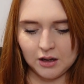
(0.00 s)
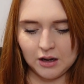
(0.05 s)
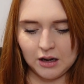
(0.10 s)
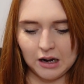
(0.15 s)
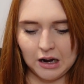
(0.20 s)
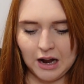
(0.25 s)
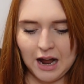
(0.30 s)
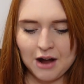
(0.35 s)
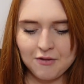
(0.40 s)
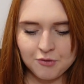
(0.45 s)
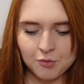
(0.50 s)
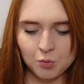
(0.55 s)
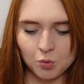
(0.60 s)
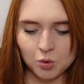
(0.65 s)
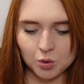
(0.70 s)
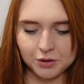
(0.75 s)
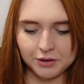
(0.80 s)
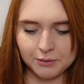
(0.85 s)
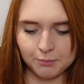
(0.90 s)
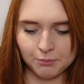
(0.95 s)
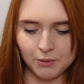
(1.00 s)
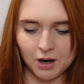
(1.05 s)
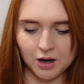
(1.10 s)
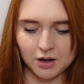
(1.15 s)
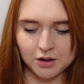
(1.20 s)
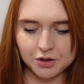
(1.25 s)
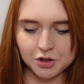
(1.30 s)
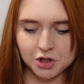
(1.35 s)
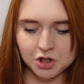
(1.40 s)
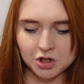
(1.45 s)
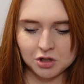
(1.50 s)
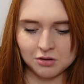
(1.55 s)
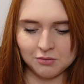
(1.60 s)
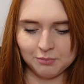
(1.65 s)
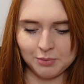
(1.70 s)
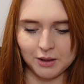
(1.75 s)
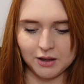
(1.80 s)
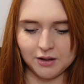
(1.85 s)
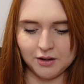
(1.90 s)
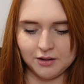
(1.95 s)
I haven't worn them much,
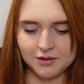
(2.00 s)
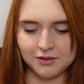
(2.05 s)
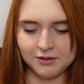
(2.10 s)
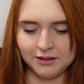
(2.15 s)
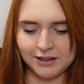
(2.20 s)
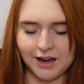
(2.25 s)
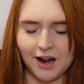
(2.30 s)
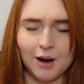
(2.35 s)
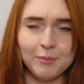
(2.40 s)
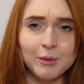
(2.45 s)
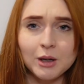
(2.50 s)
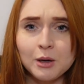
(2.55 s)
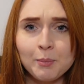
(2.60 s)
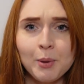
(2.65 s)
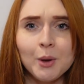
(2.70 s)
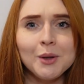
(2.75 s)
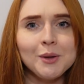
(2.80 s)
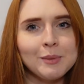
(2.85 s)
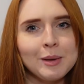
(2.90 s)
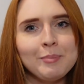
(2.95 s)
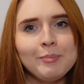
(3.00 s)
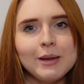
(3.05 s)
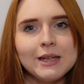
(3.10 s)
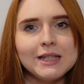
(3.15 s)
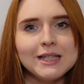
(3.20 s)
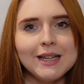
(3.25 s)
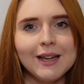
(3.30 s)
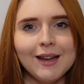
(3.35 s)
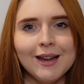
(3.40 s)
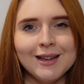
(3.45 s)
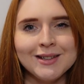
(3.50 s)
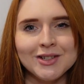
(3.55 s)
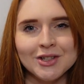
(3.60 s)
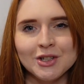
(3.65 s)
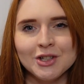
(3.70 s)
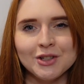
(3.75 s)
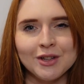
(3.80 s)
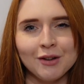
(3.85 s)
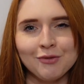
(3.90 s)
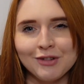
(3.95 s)
but yeah, I'm going to put them in mid-tier just
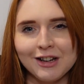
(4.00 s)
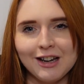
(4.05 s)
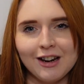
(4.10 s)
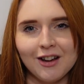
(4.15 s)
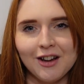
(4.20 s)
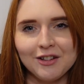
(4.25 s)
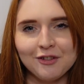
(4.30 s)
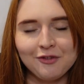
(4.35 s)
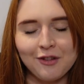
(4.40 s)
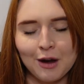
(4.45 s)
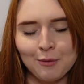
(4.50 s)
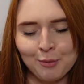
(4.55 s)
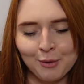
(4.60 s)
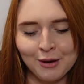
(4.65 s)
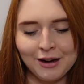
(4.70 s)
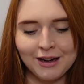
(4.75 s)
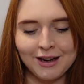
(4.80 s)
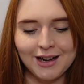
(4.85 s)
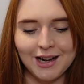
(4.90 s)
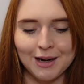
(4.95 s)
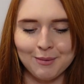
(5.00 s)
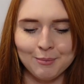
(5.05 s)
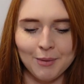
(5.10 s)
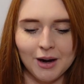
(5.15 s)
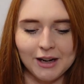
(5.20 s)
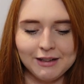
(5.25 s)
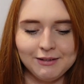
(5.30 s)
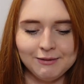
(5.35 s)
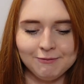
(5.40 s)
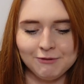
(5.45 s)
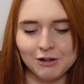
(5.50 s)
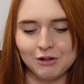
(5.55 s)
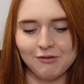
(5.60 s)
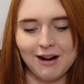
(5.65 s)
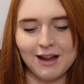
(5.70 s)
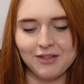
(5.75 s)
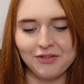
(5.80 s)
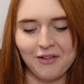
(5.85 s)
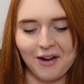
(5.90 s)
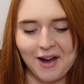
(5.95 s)
because I really like the fabric. I might
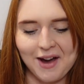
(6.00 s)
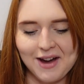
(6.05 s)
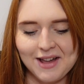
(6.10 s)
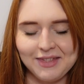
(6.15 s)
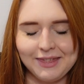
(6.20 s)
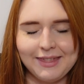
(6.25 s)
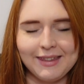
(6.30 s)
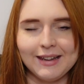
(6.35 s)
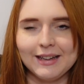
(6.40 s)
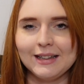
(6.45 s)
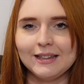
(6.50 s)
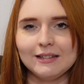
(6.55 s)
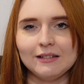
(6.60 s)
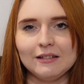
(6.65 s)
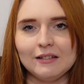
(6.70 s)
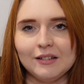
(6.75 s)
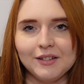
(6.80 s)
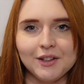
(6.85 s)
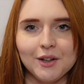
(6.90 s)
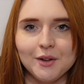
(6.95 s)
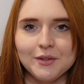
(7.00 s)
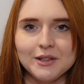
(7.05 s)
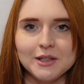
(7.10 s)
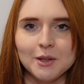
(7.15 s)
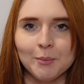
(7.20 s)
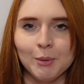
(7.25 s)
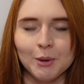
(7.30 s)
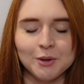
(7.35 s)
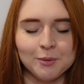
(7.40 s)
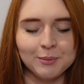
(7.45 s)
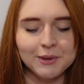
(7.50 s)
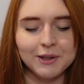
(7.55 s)
regret that and think, oh no, these are bottom